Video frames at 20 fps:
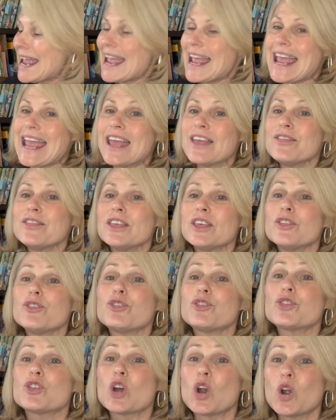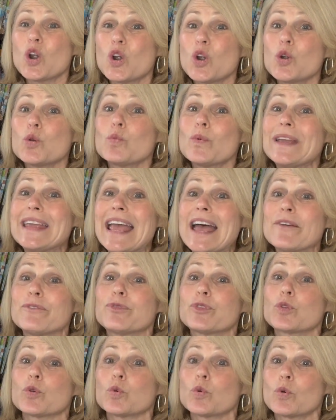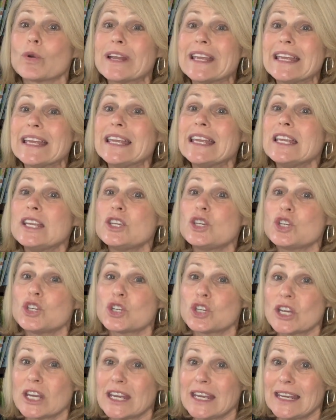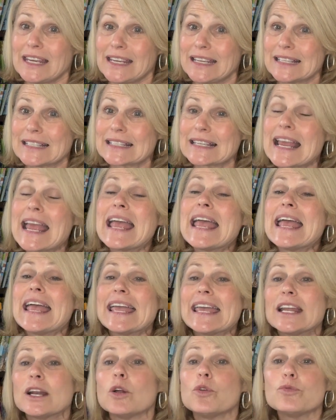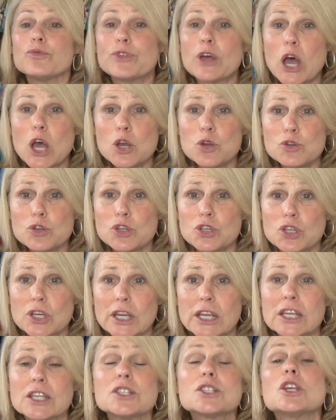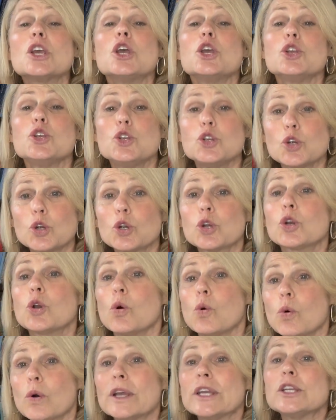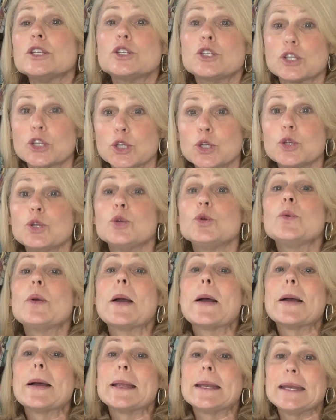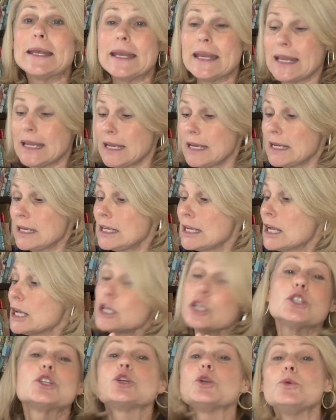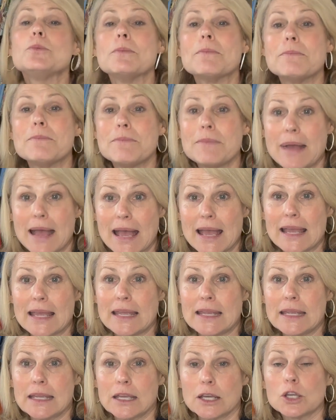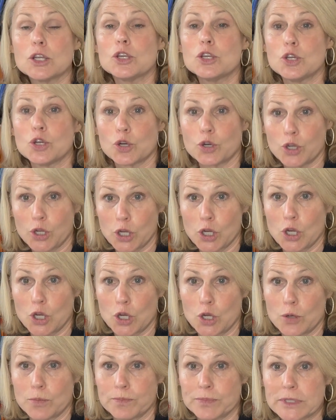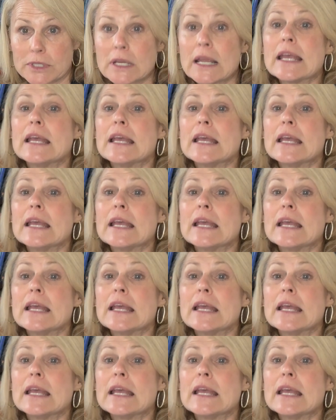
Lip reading: And then third, we have 3 sheets. And on those sheets, you're going to need to make your cubes.